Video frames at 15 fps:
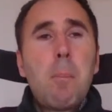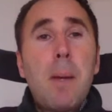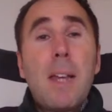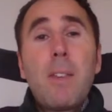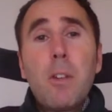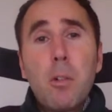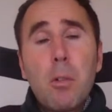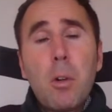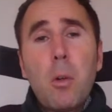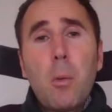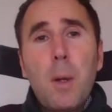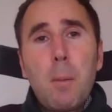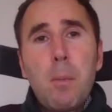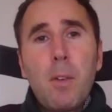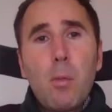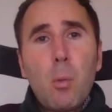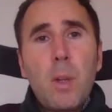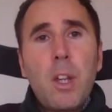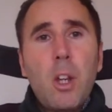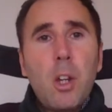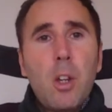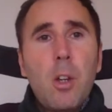better equipped if
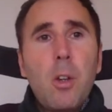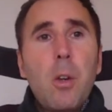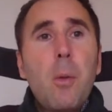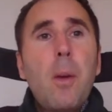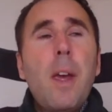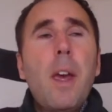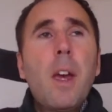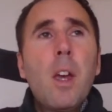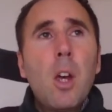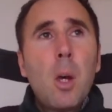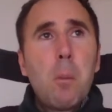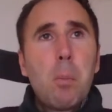we couldn't do it.